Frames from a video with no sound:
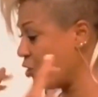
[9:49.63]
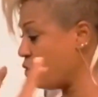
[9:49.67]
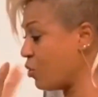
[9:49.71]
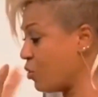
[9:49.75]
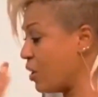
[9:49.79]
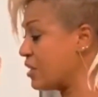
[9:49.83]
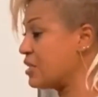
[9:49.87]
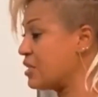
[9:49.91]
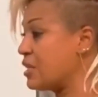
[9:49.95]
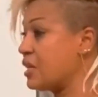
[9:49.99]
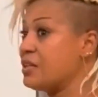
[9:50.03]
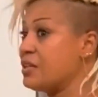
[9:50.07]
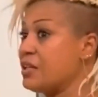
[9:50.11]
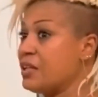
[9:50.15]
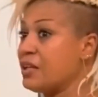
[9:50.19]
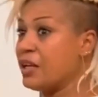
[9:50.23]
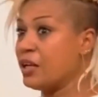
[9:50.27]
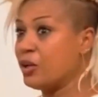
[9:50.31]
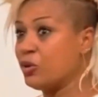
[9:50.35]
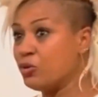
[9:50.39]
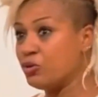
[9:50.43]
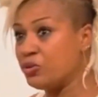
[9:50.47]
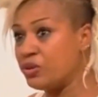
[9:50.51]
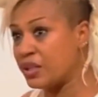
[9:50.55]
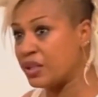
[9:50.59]
You are setting a
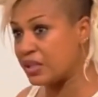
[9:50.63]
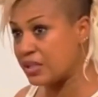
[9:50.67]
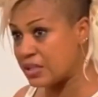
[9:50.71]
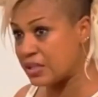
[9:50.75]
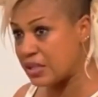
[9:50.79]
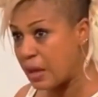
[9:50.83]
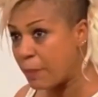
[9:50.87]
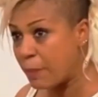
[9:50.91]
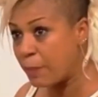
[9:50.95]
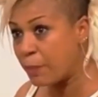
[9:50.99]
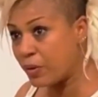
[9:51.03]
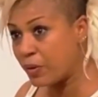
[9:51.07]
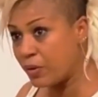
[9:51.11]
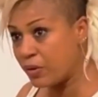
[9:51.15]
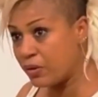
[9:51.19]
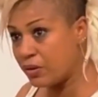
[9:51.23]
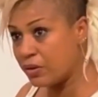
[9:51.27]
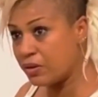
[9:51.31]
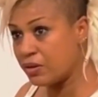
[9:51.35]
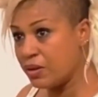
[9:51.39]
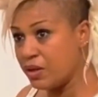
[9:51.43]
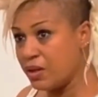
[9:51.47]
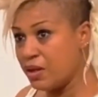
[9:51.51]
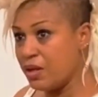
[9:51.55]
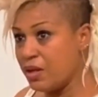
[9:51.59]
good example
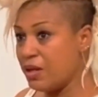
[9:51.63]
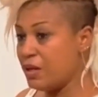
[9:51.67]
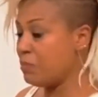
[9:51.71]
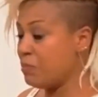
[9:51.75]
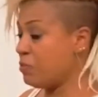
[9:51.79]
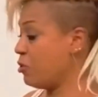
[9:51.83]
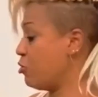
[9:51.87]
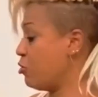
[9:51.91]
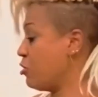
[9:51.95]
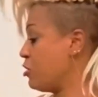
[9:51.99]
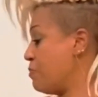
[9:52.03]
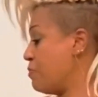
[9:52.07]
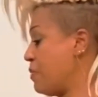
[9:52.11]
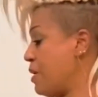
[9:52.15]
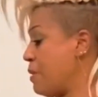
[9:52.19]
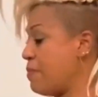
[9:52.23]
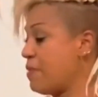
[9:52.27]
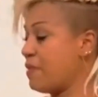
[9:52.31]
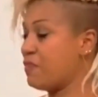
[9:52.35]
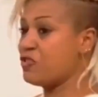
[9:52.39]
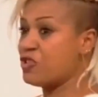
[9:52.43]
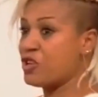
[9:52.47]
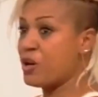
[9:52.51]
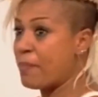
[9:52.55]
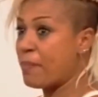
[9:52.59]
because maybe
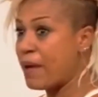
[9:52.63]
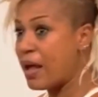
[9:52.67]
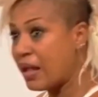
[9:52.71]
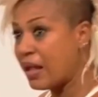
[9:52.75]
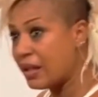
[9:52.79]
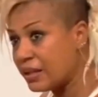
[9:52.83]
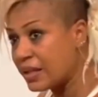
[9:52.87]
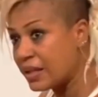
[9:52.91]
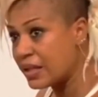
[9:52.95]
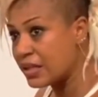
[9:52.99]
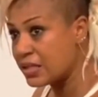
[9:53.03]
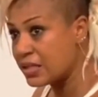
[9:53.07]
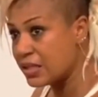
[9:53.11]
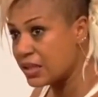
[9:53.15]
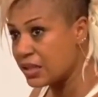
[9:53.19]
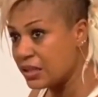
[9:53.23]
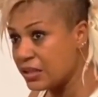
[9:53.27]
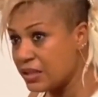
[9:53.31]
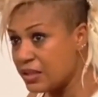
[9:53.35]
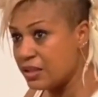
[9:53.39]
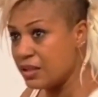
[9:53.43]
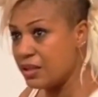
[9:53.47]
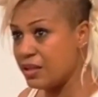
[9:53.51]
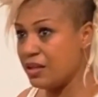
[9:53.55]
if Jamal does it,